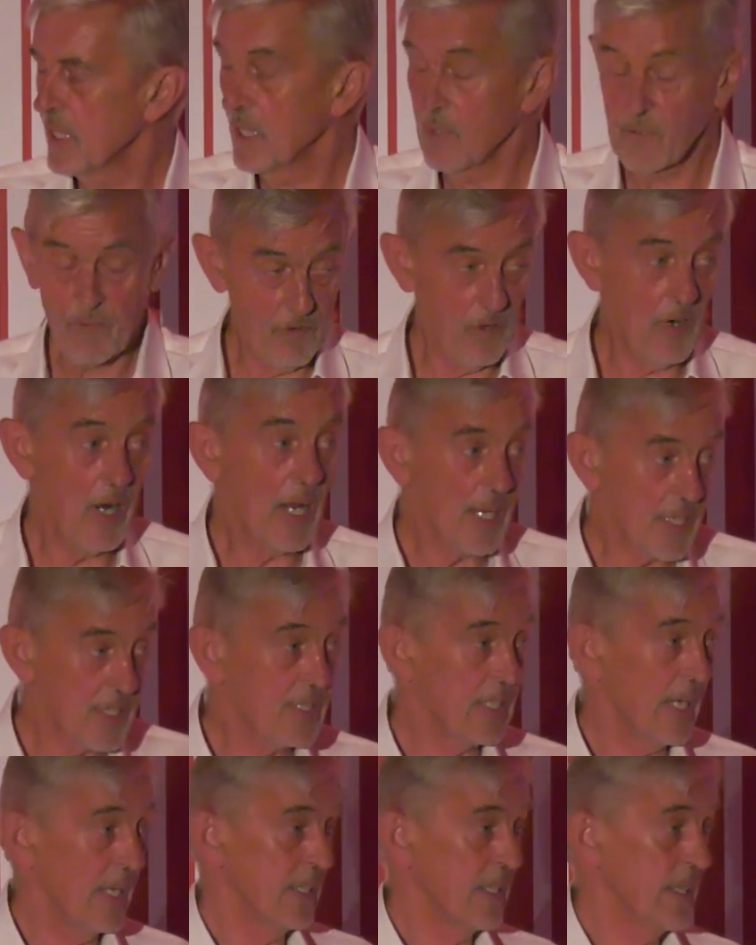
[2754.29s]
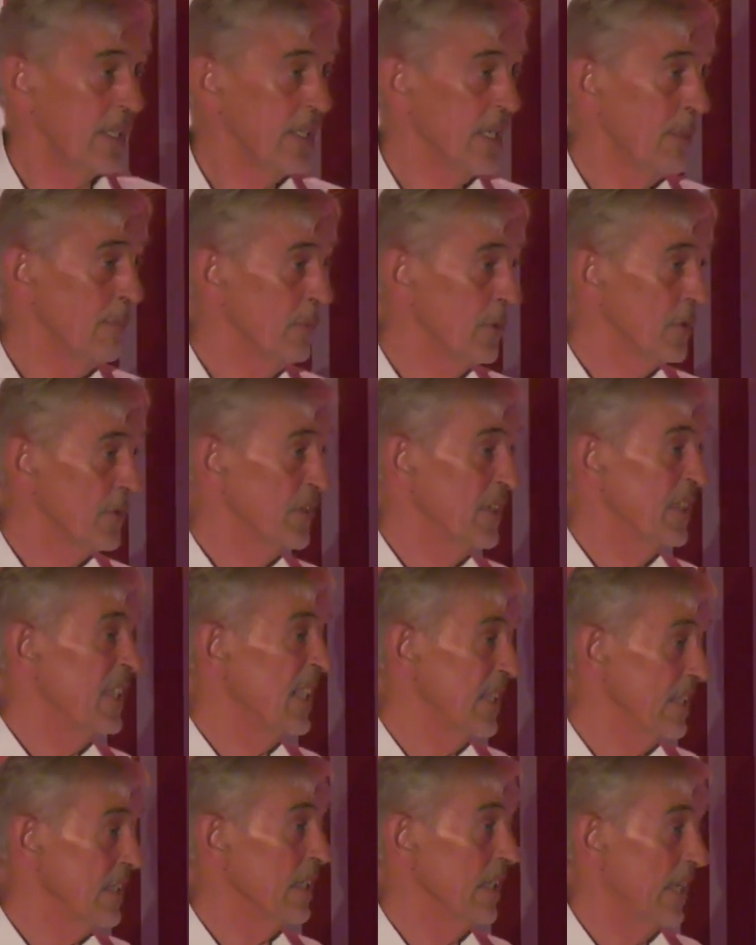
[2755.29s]
And for us, that's a simple
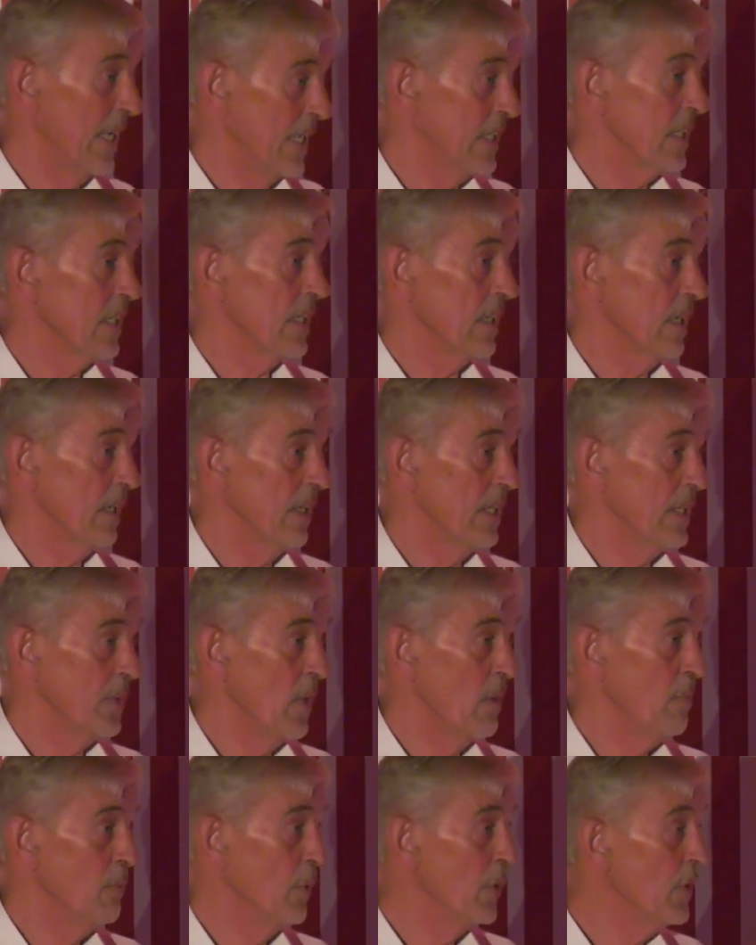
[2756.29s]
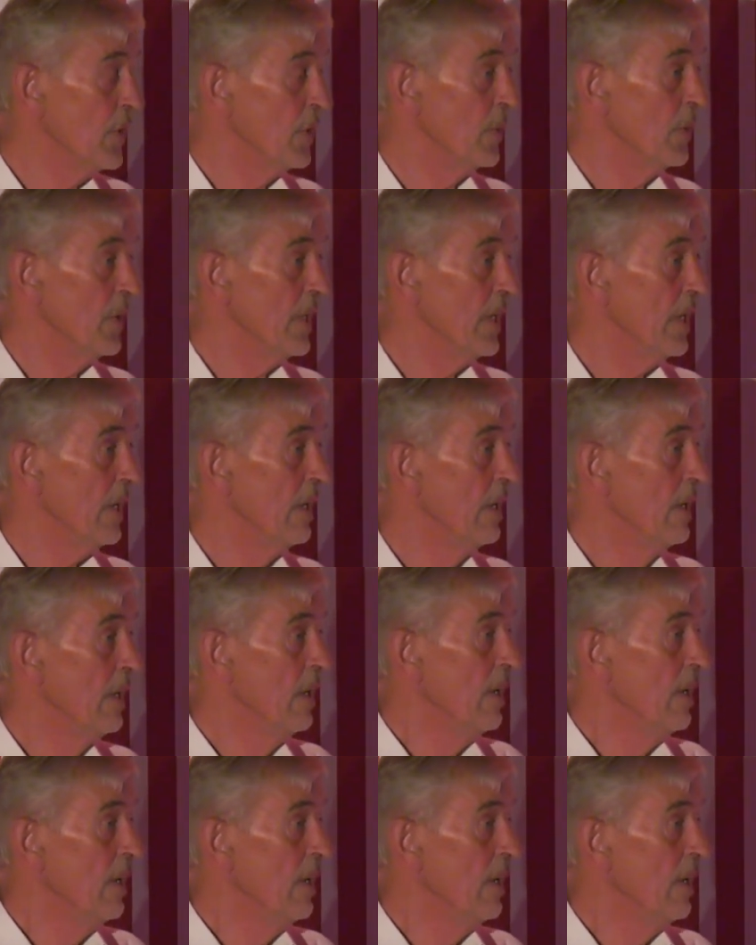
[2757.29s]
statistical exercise. I won't bore you with it,